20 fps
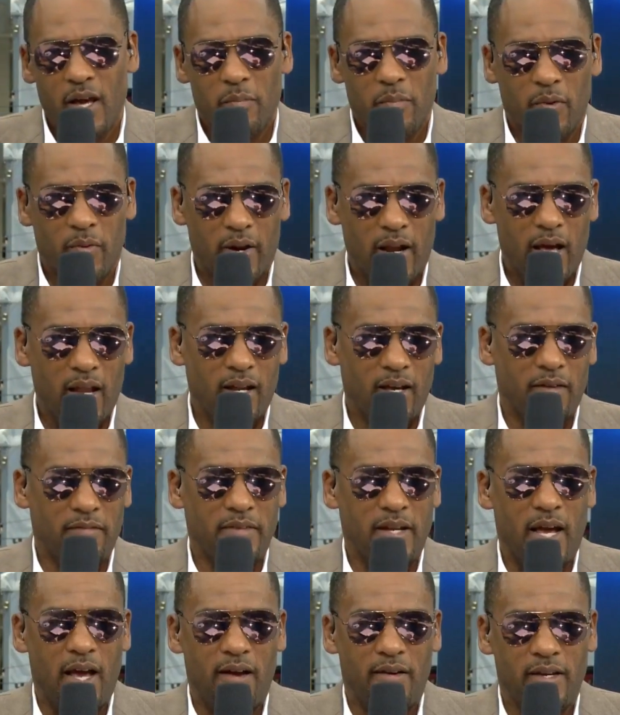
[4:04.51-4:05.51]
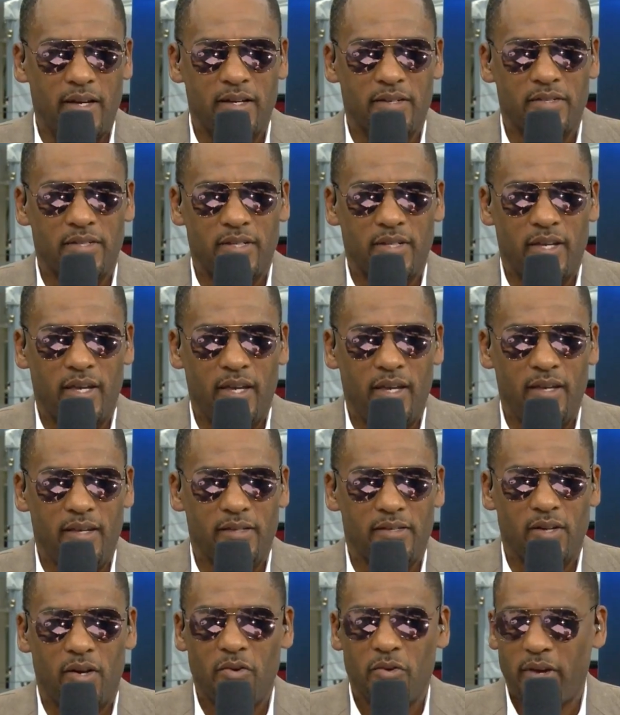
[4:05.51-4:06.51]
But what I love now is
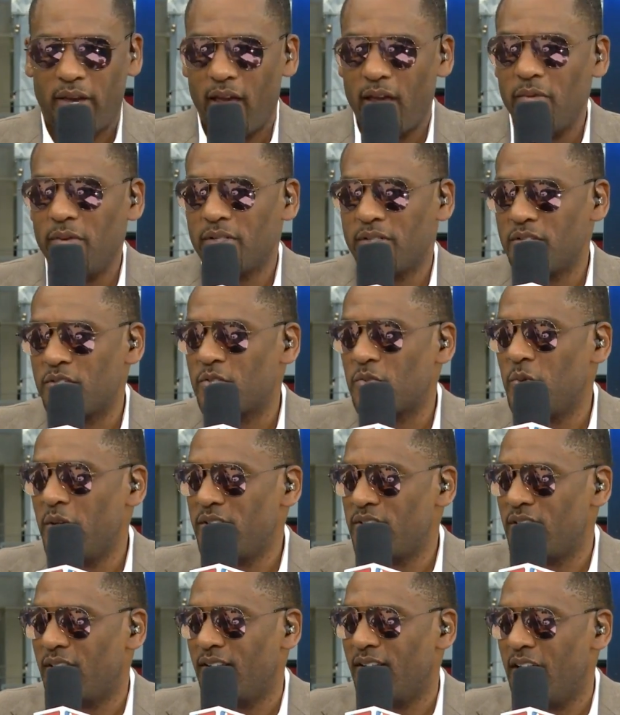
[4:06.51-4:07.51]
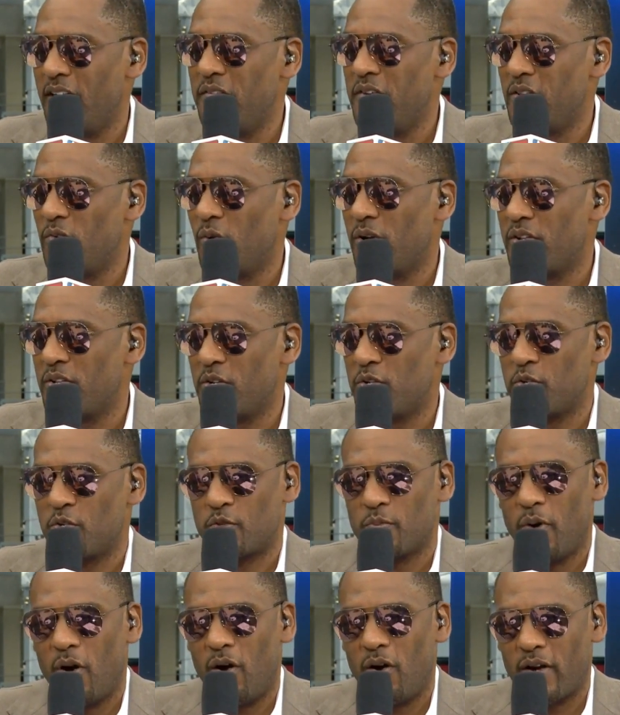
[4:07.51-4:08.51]
he's okay with the switching, even where there's a
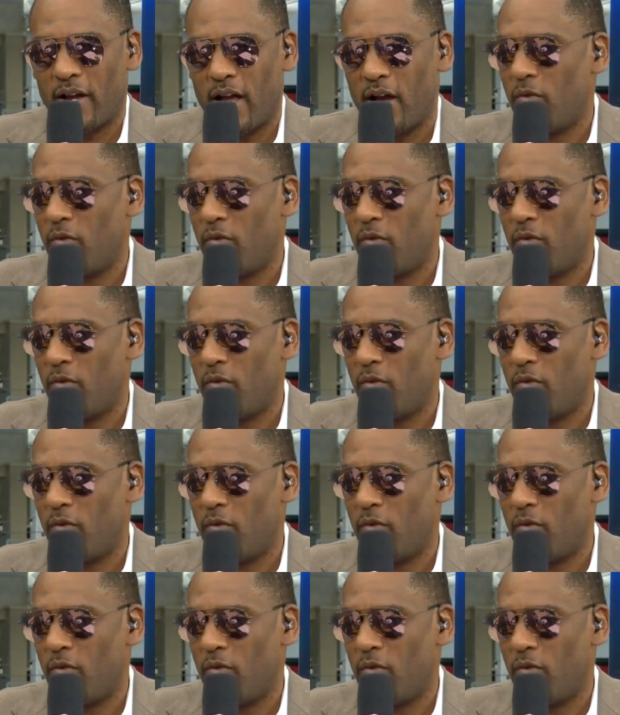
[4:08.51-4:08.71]
small guy.